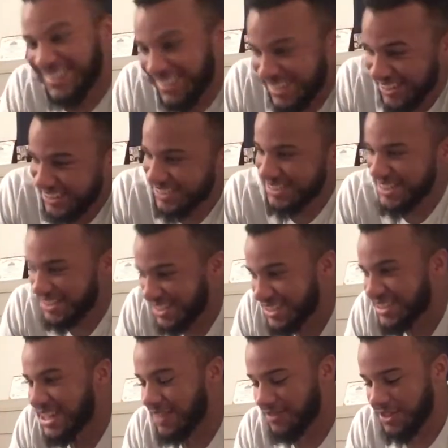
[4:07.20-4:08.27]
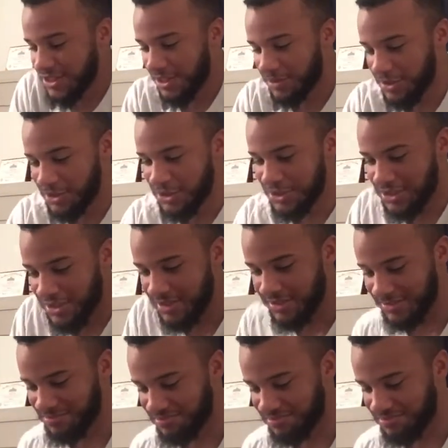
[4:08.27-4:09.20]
This is definitely something you just.